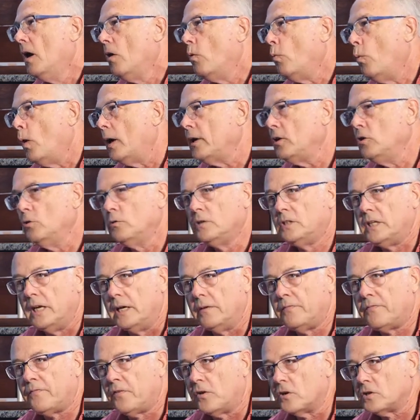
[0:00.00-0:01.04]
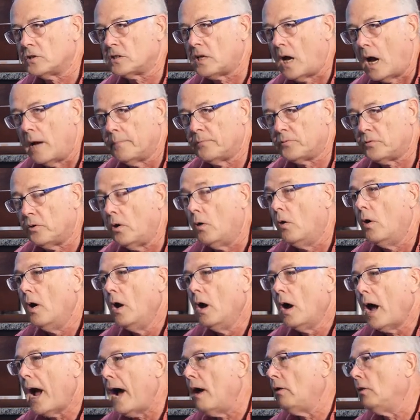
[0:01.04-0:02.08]
what you did first time through.
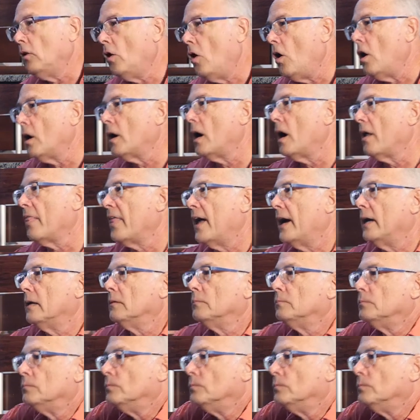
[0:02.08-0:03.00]
How long are they?